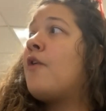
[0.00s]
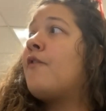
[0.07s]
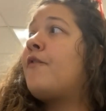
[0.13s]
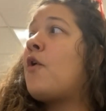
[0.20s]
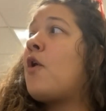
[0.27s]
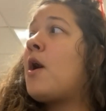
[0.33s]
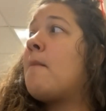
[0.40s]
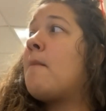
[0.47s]

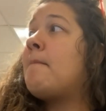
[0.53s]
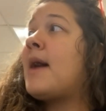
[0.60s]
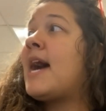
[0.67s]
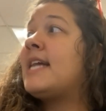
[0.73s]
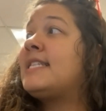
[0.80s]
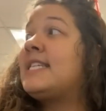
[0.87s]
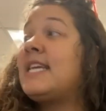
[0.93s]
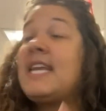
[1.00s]
For
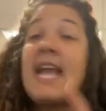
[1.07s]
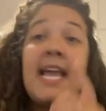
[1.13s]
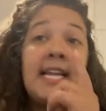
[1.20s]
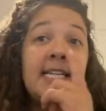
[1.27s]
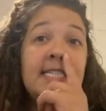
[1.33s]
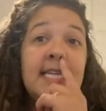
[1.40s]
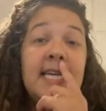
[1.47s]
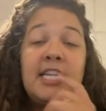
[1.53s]
my TA
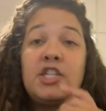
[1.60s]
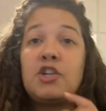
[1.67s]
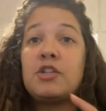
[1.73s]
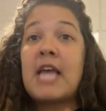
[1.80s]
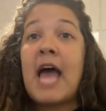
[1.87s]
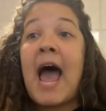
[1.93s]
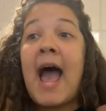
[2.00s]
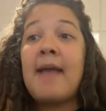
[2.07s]
to
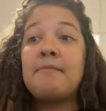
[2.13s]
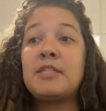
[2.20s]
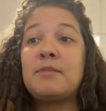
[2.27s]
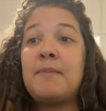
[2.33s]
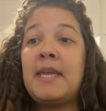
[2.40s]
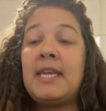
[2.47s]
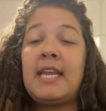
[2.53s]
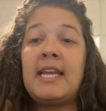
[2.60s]
teachers, I'm
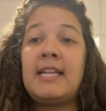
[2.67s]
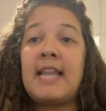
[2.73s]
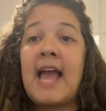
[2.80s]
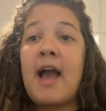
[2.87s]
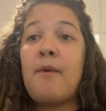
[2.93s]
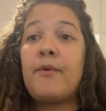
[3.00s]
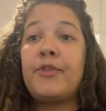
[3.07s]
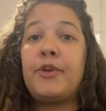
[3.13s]
speaking
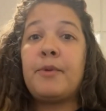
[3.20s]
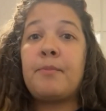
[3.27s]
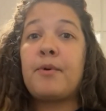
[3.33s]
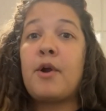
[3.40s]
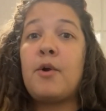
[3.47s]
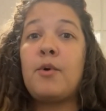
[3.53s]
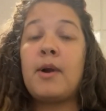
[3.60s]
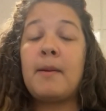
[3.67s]
now with your
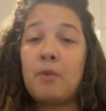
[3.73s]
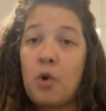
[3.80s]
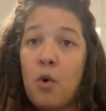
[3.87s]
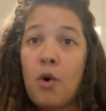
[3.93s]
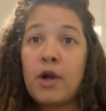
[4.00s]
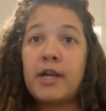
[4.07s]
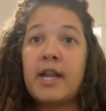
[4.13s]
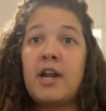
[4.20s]
program
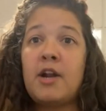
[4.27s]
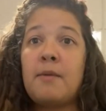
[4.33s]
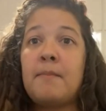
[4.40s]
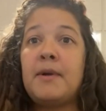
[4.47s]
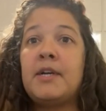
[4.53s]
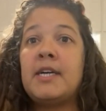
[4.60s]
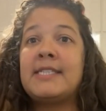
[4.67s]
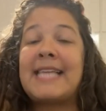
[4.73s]
coordinator
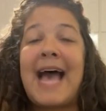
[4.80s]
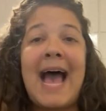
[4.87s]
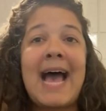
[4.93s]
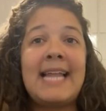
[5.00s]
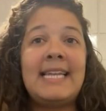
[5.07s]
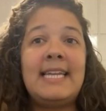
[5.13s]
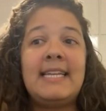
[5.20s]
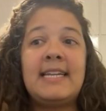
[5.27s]
because
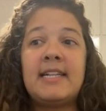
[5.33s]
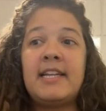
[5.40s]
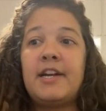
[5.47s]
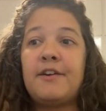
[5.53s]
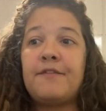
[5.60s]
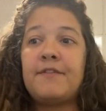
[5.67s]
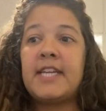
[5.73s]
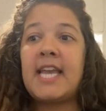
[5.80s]
I need
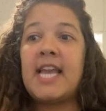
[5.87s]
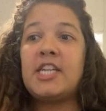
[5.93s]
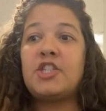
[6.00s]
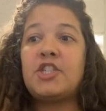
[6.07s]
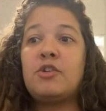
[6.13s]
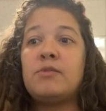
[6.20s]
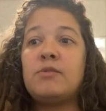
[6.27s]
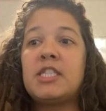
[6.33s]

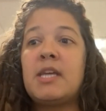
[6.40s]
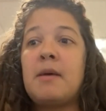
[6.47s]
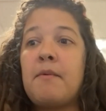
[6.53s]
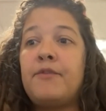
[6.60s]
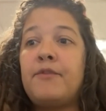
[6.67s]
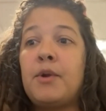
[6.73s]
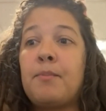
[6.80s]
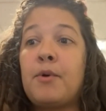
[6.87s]
clarification on some
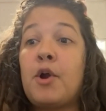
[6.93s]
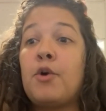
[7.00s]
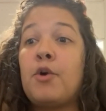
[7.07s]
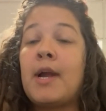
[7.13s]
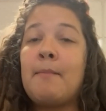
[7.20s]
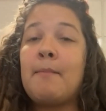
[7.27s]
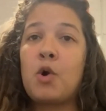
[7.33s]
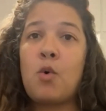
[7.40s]
of your
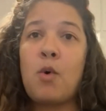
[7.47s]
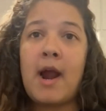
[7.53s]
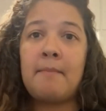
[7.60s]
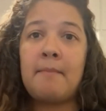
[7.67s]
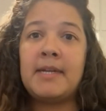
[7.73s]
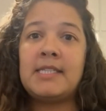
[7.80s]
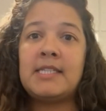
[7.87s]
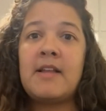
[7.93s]
program
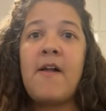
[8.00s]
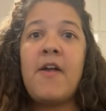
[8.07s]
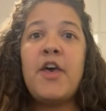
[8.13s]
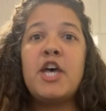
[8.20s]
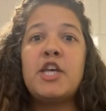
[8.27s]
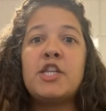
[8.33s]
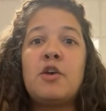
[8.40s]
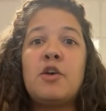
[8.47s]
requirements.
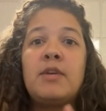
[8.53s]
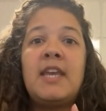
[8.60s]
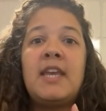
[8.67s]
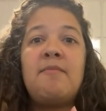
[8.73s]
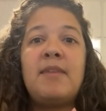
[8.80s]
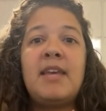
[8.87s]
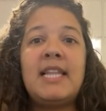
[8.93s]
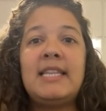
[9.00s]
So
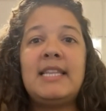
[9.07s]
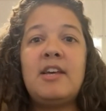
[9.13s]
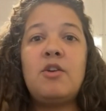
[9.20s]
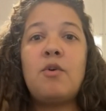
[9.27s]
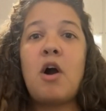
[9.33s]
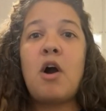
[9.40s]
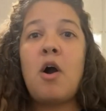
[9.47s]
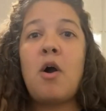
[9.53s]
give me a
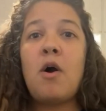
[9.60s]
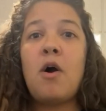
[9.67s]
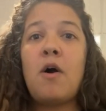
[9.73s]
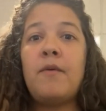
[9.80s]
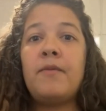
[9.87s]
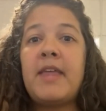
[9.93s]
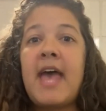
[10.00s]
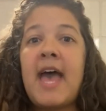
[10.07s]
little halt
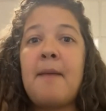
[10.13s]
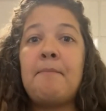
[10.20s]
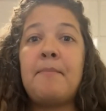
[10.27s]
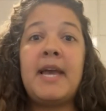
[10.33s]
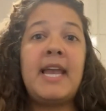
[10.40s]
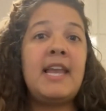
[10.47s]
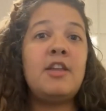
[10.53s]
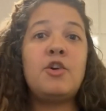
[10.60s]
on that.
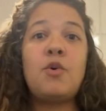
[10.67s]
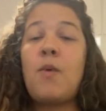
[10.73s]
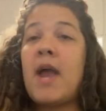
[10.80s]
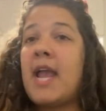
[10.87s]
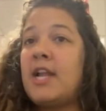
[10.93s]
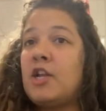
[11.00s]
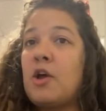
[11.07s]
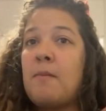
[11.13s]
But either
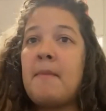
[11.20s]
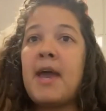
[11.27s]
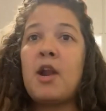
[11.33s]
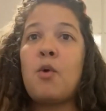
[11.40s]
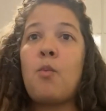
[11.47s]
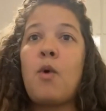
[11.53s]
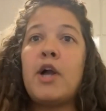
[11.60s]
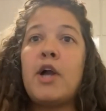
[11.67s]
way, no matter
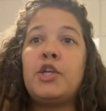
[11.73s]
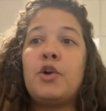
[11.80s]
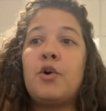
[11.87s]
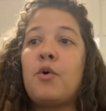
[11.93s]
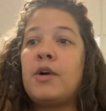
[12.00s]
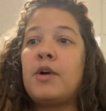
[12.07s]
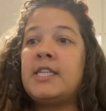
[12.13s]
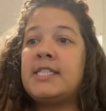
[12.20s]
what, your
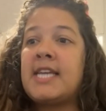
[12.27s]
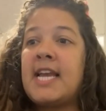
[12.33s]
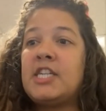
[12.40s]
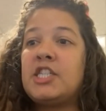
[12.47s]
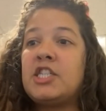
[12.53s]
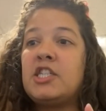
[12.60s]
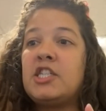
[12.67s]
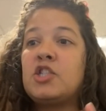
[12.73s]

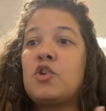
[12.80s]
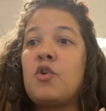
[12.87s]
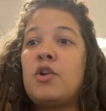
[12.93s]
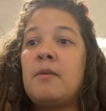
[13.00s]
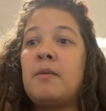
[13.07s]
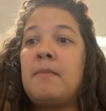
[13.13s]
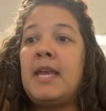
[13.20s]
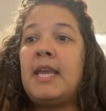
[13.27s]
orientation is going
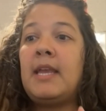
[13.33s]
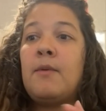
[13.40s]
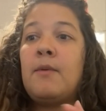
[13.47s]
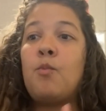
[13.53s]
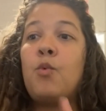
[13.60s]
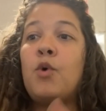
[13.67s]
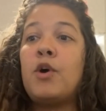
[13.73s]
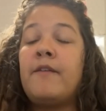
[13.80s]
to be
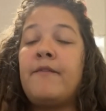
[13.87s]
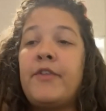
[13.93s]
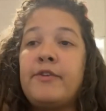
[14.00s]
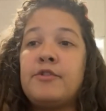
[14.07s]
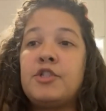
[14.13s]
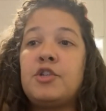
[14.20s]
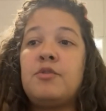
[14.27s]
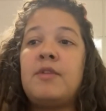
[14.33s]
one of
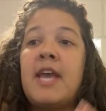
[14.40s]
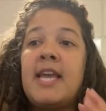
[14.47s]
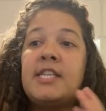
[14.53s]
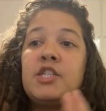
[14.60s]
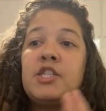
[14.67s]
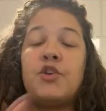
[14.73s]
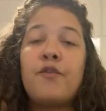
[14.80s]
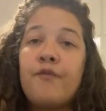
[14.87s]
those two
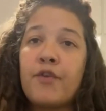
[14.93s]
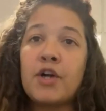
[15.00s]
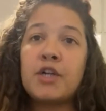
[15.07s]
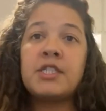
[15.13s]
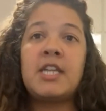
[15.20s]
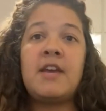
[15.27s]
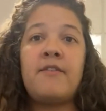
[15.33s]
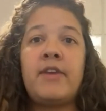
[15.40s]
days, and your
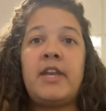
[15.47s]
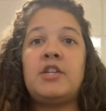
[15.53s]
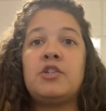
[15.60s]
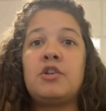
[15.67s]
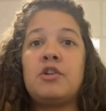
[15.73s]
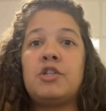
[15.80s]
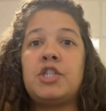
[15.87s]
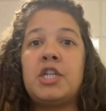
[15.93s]
first day of
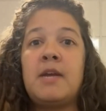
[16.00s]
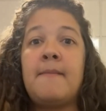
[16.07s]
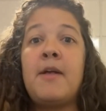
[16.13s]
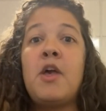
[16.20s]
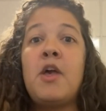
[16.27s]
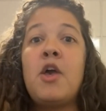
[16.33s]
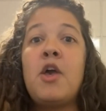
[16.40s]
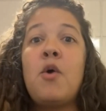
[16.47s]
internship
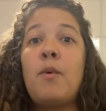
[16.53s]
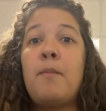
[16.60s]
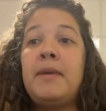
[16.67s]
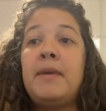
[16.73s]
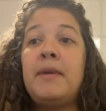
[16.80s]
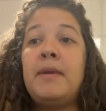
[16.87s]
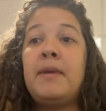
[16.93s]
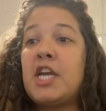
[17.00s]
will
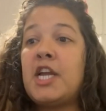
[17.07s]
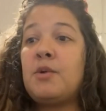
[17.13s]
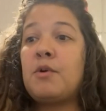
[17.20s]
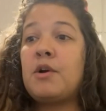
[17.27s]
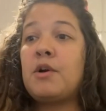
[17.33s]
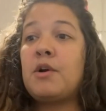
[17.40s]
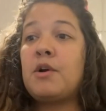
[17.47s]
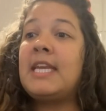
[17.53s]
be
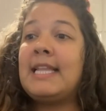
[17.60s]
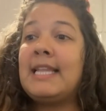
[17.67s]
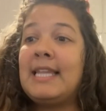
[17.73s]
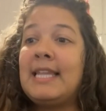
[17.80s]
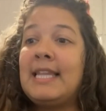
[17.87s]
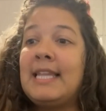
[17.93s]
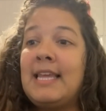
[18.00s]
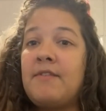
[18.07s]
January the
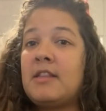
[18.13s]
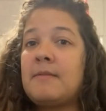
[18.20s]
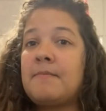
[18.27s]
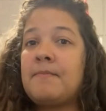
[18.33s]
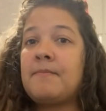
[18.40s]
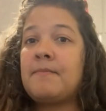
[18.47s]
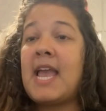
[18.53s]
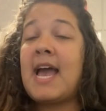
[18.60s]
11th.
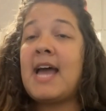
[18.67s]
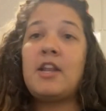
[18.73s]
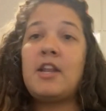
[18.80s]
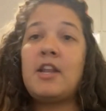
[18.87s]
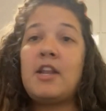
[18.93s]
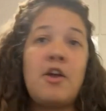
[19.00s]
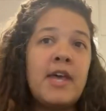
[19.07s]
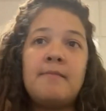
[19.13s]
Okay.
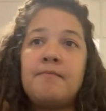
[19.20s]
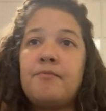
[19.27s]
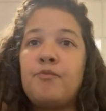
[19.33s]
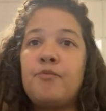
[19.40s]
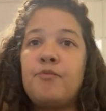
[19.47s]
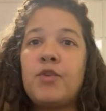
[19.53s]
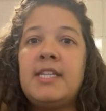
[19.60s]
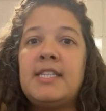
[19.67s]
I know that
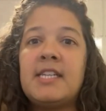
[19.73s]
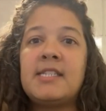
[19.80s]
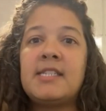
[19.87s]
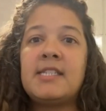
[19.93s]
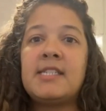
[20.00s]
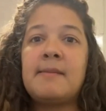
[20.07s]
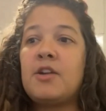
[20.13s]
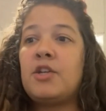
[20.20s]
really
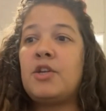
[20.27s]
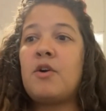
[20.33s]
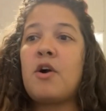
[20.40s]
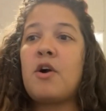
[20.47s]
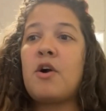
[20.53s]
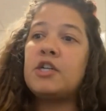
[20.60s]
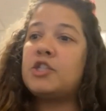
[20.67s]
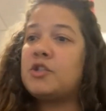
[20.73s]
doesn't matter
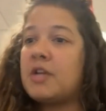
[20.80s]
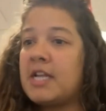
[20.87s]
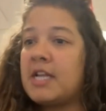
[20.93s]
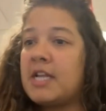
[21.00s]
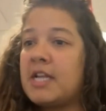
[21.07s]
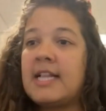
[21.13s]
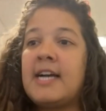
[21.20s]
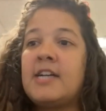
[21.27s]
to you all because
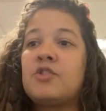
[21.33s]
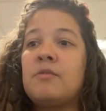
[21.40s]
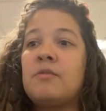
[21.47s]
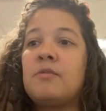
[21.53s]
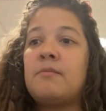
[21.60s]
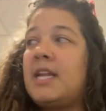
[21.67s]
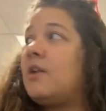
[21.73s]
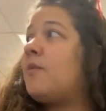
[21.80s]
you're in the
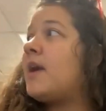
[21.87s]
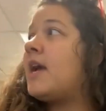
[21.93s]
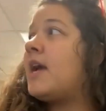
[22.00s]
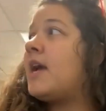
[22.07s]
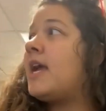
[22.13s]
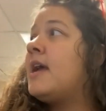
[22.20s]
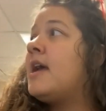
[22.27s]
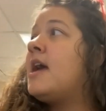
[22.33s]
classroom
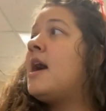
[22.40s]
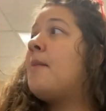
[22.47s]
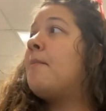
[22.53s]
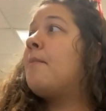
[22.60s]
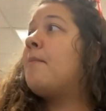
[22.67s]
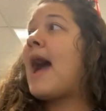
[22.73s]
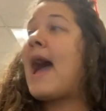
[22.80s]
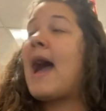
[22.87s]
anyway,
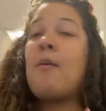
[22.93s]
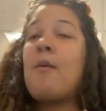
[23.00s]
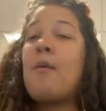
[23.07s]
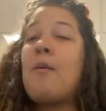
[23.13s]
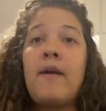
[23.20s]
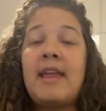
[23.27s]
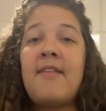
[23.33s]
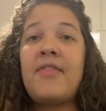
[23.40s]
but I
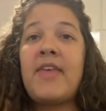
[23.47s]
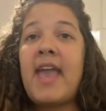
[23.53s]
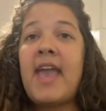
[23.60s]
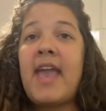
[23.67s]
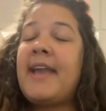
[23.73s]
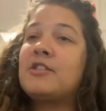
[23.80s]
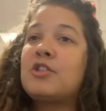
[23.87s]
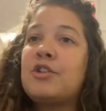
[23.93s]
will get
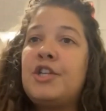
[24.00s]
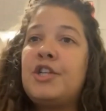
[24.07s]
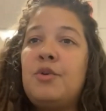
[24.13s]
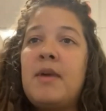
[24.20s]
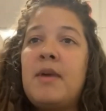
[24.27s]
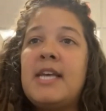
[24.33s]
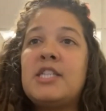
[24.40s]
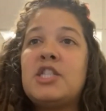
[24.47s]
that answer to
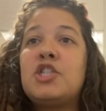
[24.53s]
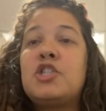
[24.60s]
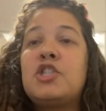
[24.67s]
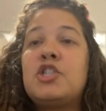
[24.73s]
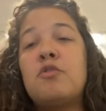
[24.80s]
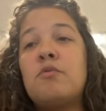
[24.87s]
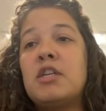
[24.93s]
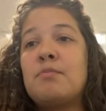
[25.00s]
you as
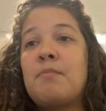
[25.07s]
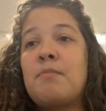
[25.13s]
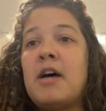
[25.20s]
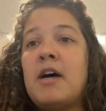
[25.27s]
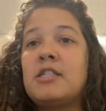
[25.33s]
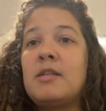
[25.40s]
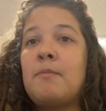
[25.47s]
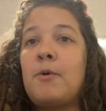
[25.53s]
soon as
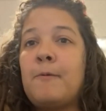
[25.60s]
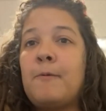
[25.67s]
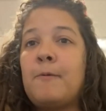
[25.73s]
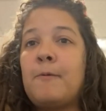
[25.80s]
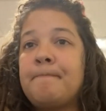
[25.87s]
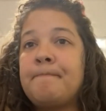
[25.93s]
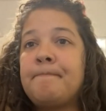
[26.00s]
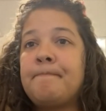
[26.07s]
possible.
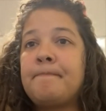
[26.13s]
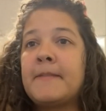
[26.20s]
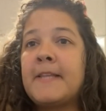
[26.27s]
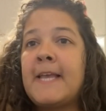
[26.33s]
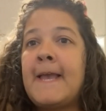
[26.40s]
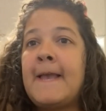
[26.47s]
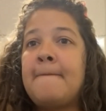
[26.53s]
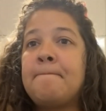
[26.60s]

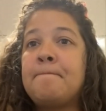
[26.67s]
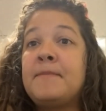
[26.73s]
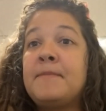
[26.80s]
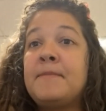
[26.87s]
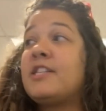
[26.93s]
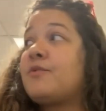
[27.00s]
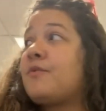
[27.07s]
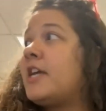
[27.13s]
Okay.
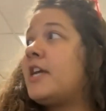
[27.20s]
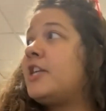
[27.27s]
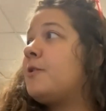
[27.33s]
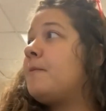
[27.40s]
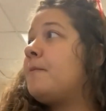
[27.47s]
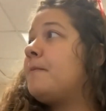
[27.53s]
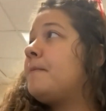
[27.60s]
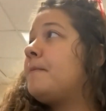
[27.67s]
Yes,
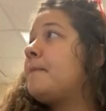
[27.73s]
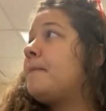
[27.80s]
Rachel.